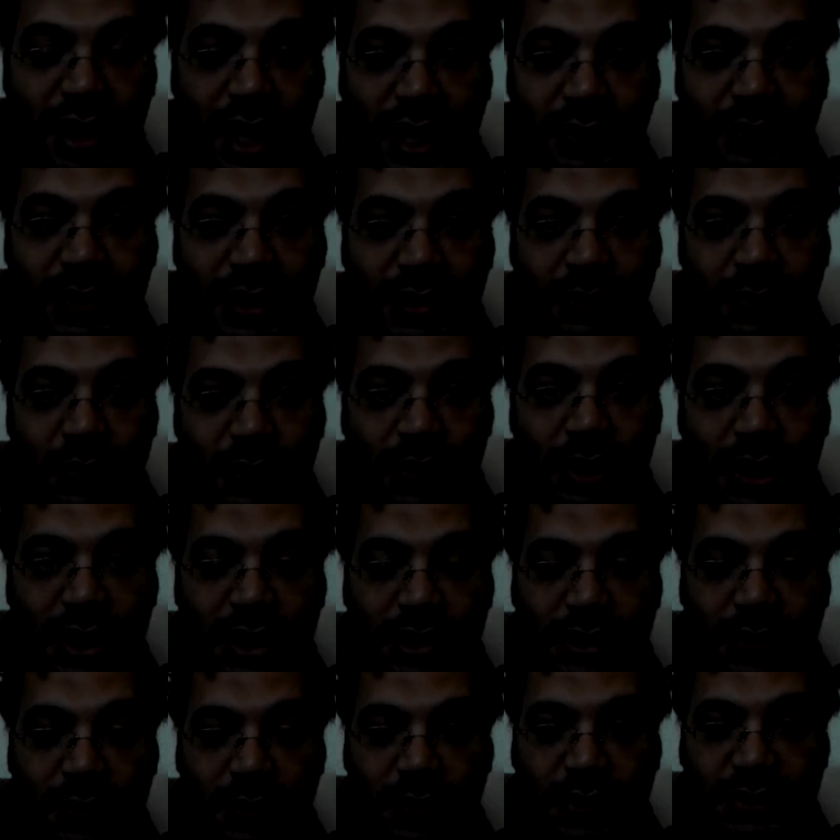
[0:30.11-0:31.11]
I mean, we
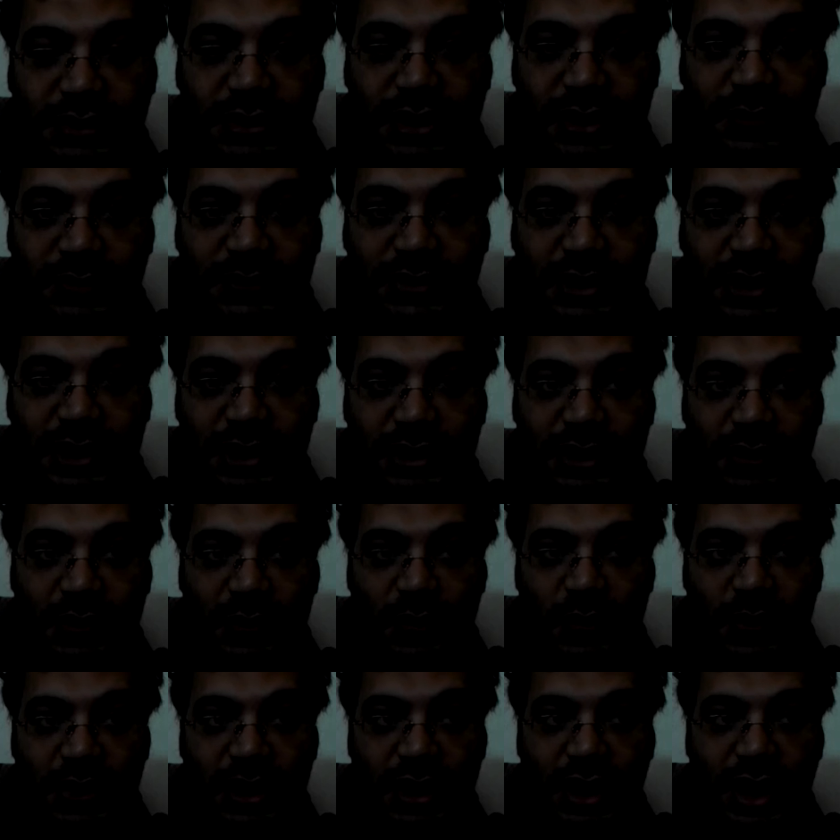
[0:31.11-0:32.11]
are the Muslims
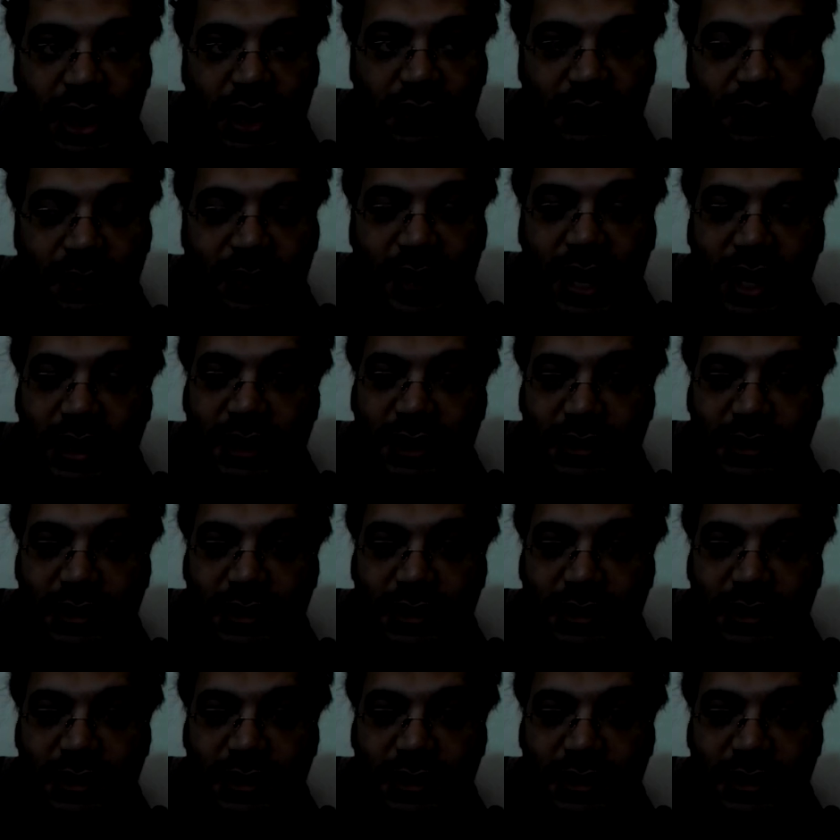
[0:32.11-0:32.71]
and we have a bad